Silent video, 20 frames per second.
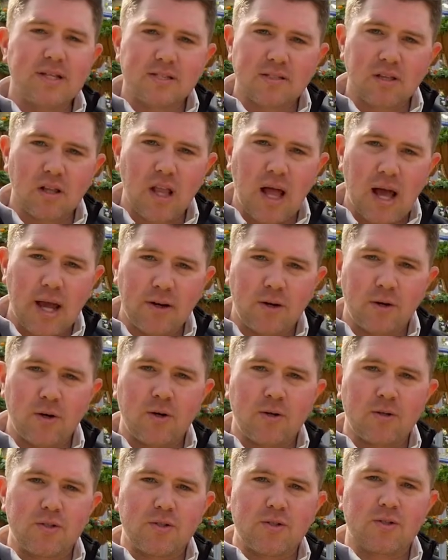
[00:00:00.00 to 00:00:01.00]
the
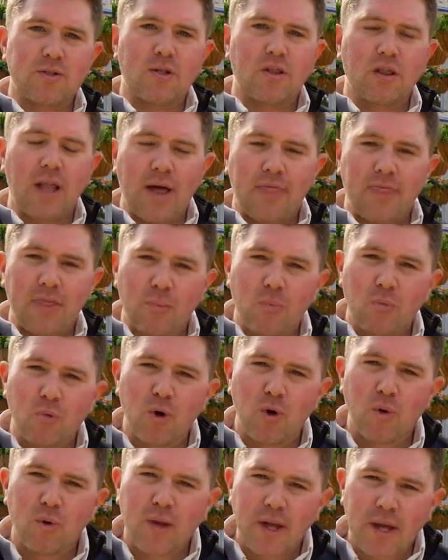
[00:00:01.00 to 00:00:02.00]
liners, let them
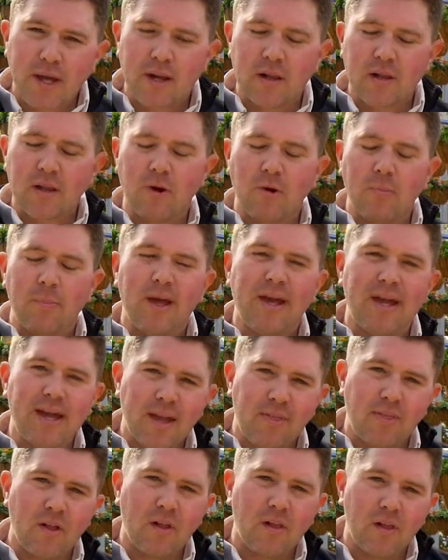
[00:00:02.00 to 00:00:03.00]
root in a little bit
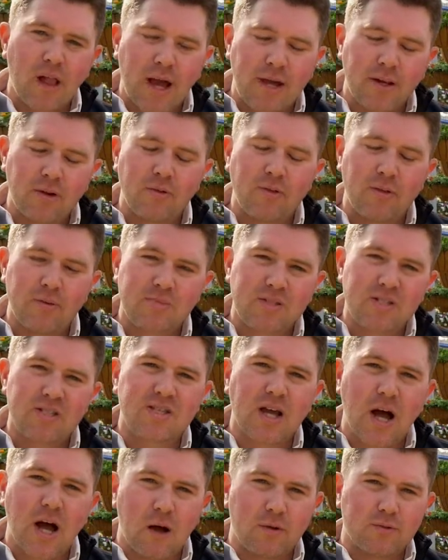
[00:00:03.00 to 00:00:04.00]
in the liner
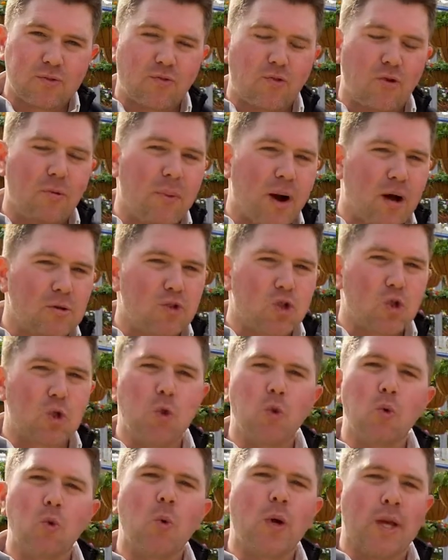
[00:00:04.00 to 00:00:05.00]
themselves for about
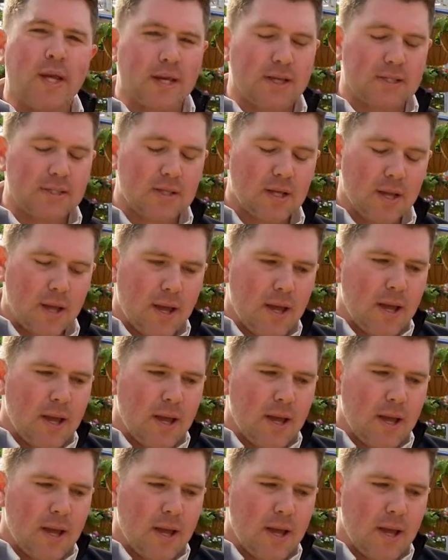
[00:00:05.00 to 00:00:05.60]
two weeks.